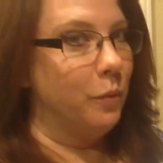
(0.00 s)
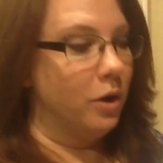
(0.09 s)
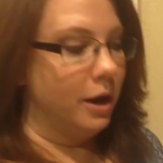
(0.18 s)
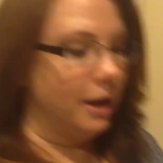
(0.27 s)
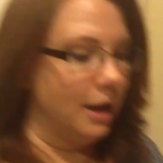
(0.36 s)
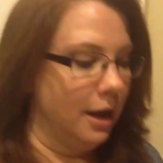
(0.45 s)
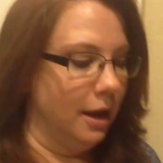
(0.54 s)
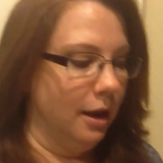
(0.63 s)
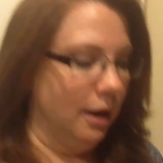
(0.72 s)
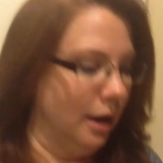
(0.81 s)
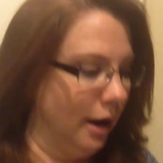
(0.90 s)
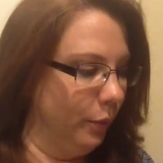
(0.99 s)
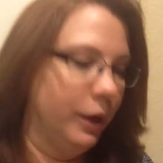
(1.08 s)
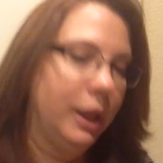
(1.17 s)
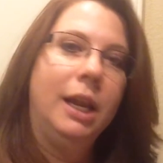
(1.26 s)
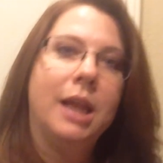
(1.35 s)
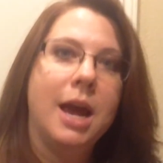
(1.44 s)
one. I
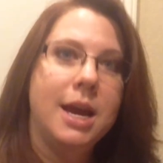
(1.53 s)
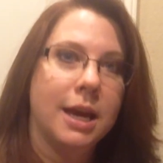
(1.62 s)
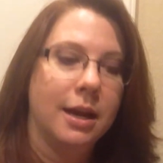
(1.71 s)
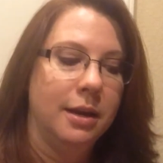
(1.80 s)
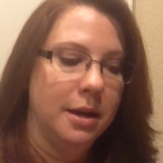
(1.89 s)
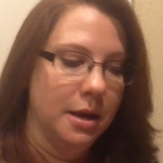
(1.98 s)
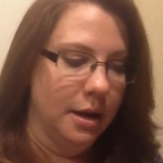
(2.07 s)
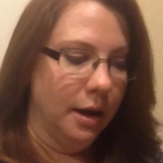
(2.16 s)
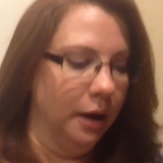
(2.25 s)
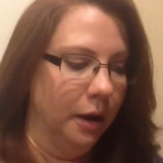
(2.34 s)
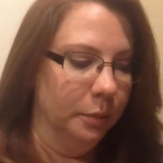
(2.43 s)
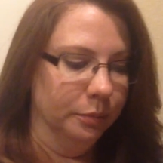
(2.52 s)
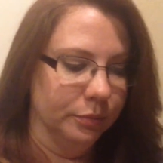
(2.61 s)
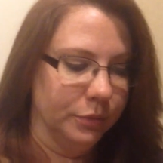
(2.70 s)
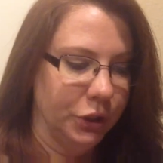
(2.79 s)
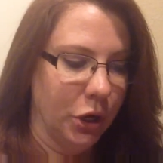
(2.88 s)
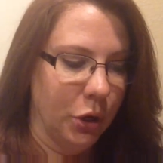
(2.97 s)
really like it.
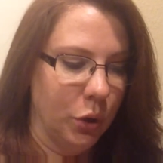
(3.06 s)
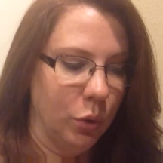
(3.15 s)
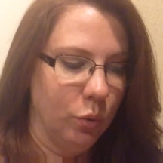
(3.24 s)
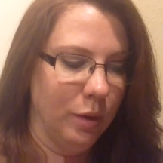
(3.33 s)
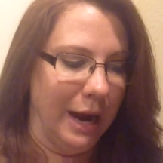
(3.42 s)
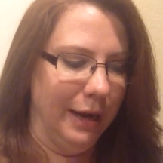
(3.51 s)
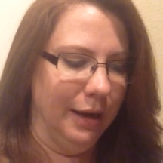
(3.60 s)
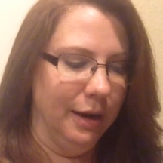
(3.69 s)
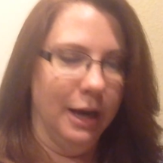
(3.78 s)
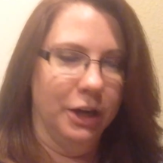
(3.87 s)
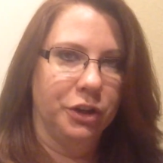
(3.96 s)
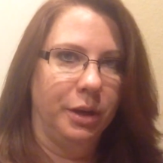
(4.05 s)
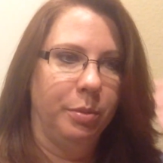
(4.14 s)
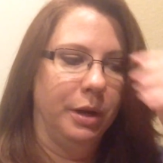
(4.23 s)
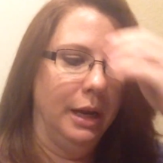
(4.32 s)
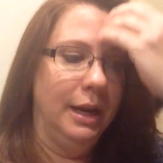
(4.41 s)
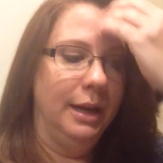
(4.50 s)
So I didn't actually
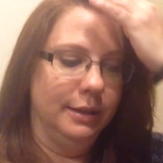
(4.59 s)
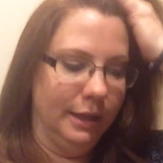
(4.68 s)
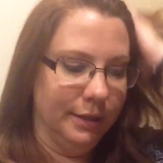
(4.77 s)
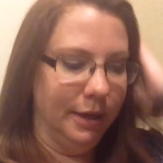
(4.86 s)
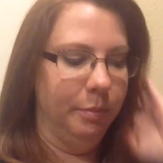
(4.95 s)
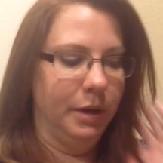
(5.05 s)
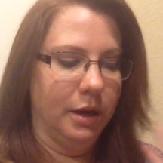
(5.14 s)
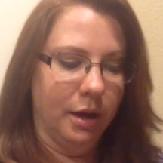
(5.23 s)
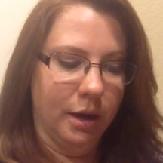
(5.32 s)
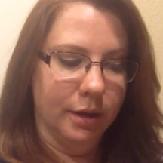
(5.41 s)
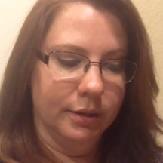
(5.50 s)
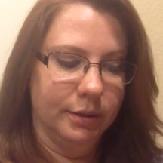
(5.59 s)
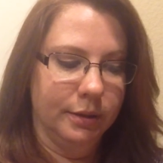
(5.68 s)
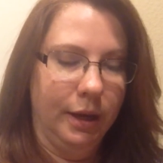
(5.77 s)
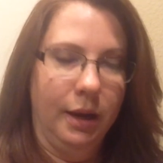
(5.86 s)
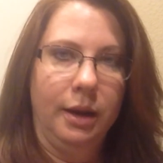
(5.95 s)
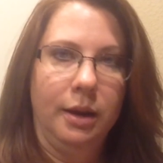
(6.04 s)
put any seasoning because
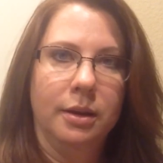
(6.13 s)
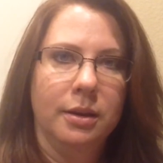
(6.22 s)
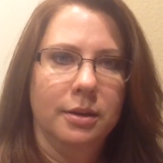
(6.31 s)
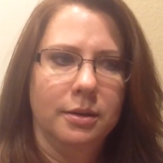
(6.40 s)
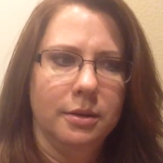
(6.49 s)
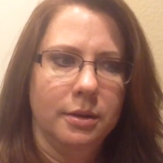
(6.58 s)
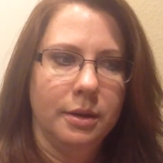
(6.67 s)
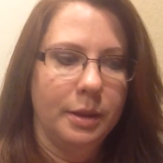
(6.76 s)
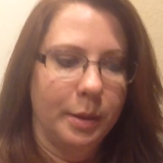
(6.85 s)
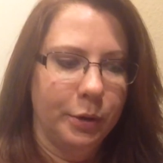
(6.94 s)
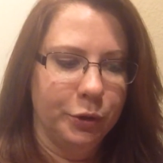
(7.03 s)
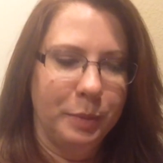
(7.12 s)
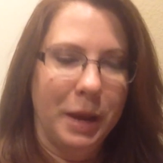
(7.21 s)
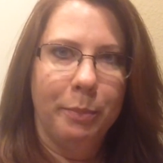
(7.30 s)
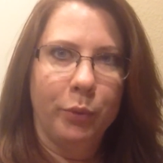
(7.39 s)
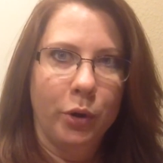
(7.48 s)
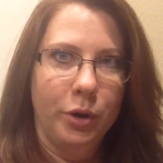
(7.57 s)
there's
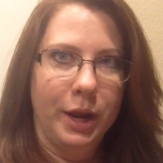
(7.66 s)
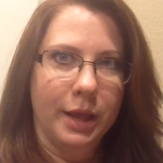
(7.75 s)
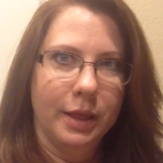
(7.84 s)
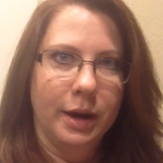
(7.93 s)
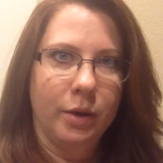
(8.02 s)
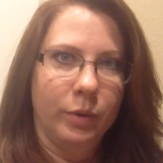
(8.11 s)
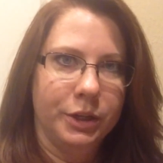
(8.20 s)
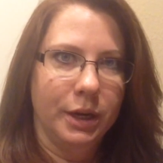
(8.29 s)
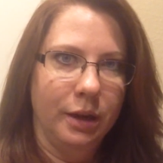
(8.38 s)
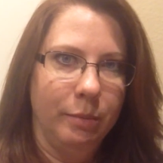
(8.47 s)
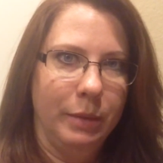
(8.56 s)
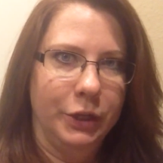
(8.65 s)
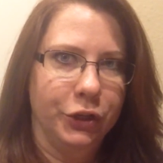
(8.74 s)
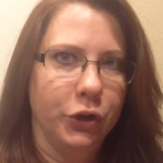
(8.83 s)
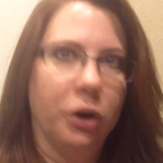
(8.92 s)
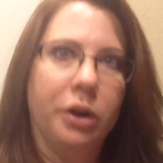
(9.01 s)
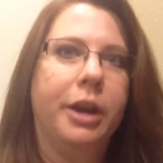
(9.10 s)
pepperoni in there, which I didn't mention
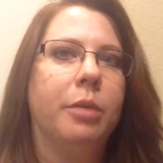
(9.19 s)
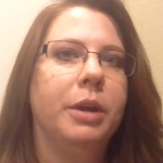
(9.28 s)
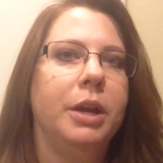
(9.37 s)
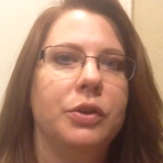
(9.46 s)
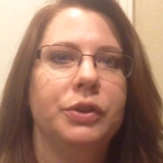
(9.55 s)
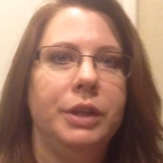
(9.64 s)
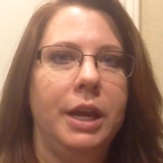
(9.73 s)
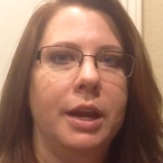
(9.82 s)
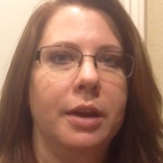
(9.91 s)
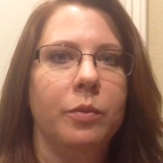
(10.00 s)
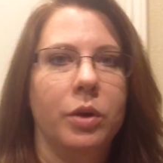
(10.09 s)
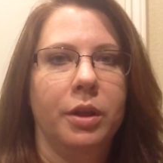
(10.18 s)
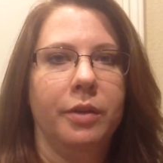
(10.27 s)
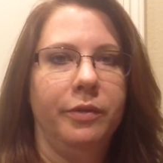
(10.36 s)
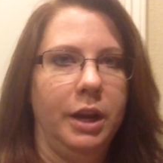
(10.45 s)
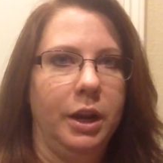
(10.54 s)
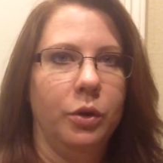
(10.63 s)
earlier, but you see it in one of the
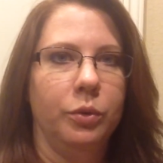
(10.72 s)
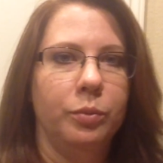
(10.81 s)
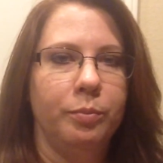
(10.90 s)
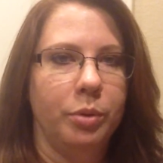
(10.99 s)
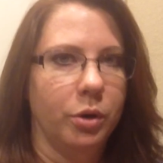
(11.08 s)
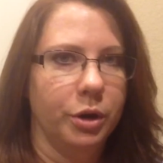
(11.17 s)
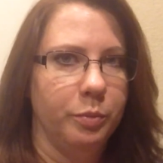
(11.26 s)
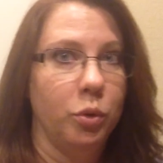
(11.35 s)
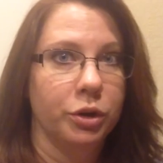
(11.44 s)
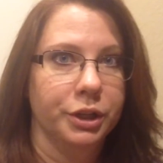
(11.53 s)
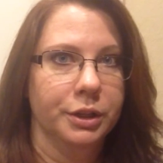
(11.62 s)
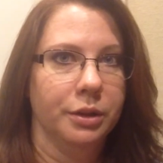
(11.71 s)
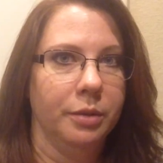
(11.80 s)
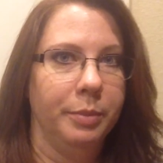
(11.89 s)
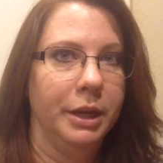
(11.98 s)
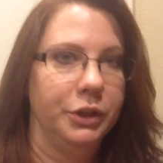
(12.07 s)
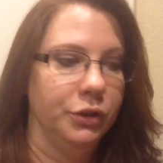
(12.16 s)
video portions of the
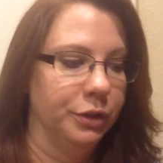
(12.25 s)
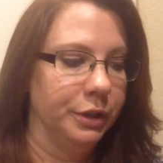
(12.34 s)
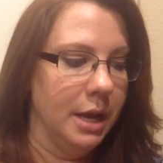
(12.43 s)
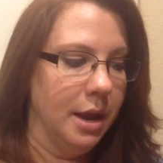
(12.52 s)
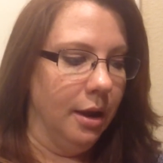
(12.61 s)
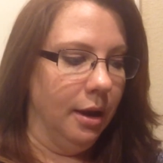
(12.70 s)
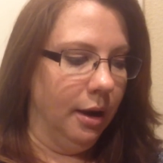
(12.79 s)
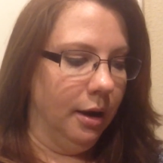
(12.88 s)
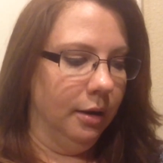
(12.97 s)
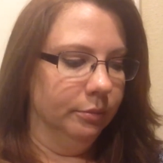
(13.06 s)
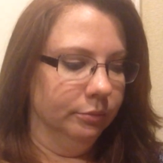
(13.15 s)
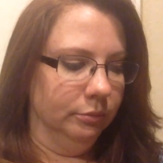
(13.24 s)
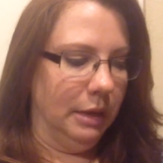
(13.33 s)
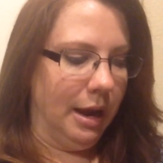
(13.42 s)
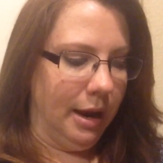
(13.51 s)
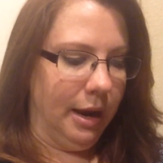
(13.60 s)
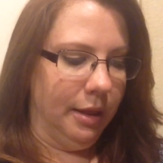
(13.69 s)
pictures. And
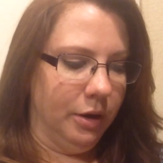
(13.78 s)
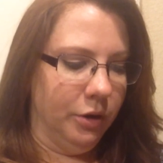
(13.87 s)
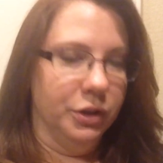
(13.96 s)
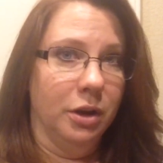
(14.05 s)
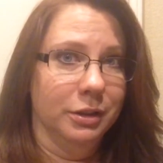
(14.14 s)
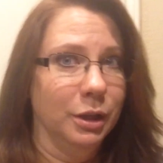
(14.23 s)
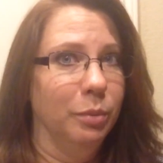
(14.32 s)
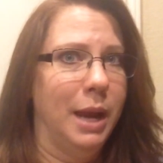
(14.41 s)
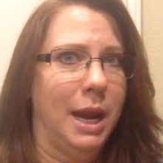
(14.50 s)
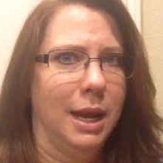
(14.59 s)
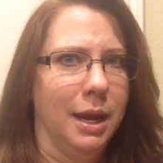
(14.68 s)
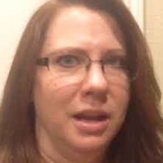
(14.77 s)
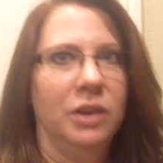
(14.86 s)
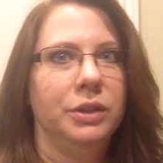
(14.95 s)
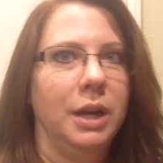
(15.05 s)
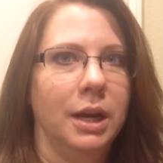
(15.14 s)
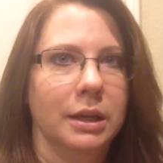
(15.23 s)
there's also bacon.
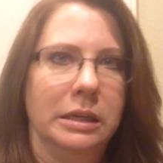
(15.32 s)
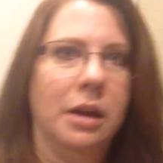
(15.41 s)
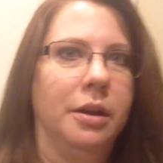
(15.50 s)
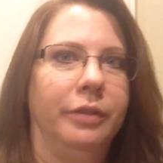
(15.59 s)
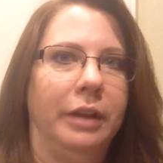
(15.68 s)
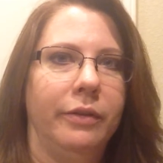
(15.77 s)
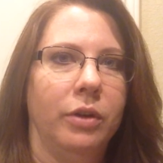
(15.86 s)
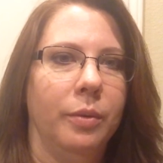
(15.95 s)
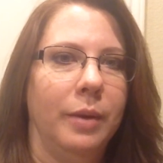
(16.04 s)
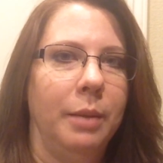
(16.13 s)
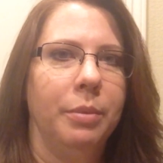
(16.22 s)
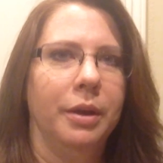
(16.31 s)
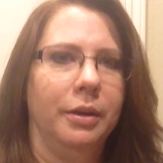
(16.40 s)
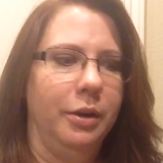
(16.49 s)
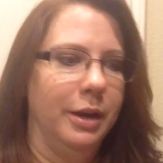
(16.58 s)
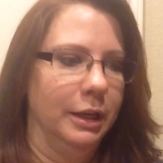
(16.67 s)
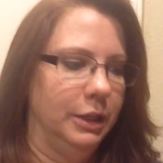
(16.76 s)
There's like a ton of flavor already, but
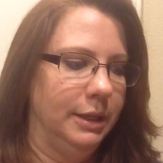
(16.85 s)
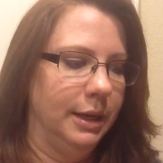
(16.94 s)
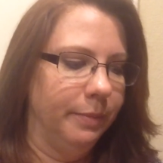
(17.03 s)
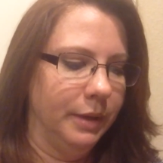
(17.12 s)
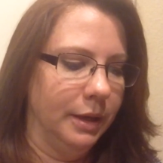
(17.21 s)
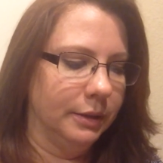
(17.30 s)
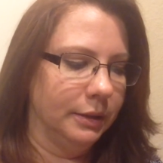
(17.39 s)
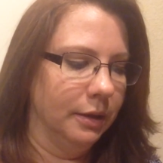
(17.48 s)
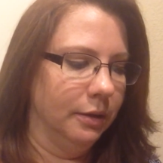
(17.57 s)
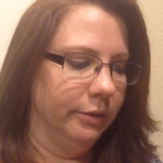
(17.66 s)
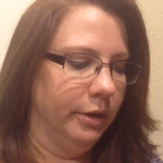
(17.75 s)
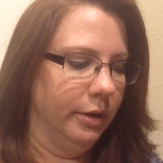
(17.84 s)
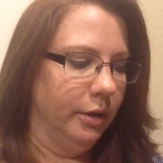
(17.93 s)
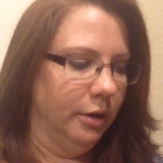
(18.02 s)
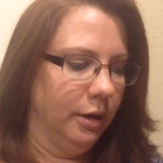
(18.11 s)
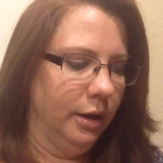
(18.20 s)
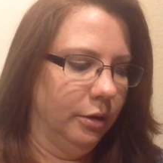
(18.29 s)
you could dip this and
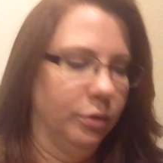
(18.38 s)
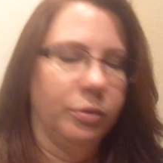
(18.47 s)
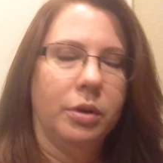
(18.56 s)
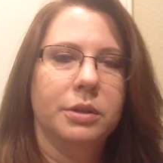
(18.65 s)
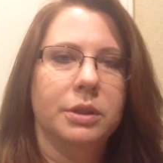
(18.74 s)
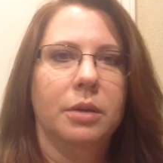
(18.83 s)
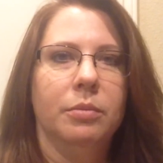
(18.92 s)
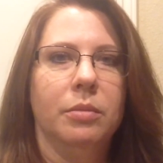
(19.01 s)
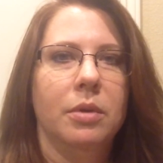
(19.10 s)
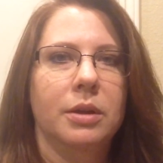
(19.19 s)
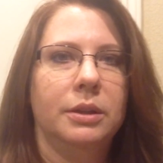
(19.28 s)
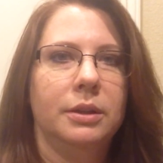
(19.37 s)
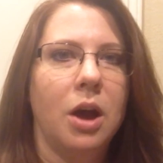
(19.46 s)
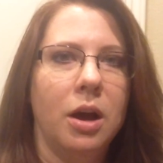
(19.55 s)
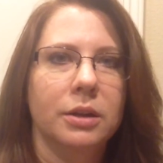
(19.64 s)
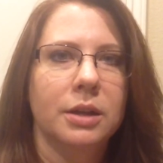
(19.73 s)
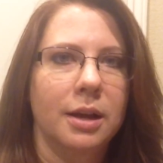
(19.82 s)
I don't know, throw some
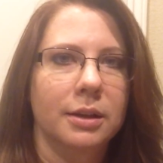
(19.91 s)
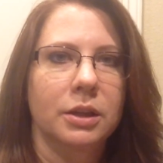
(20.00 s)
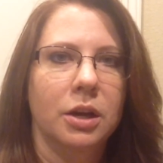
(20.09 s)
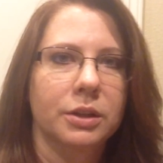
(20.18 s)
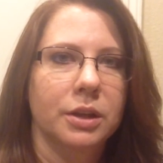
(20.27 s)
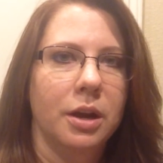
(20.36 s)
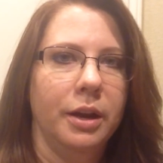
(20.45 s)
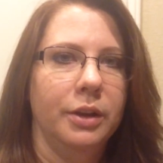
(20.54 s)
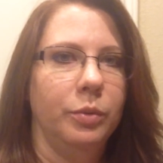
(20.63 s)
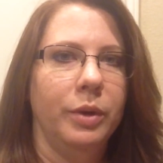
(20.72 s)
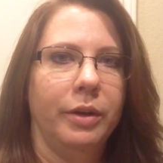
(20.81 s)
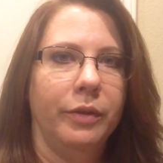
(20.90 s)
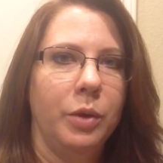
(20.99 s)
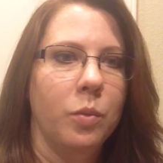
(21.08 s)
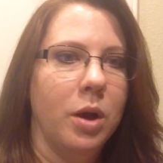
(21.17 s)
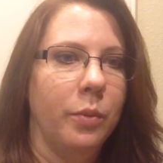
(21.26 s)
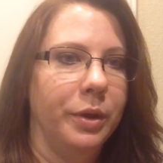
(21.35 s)
sauce, hot sauce on it, do whatever you
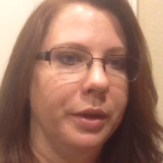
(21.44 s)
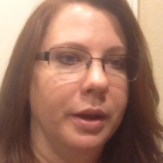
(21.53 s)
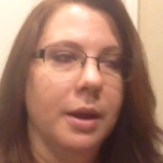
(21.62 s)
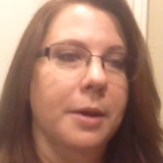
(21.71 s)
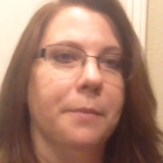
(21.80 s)
want with it.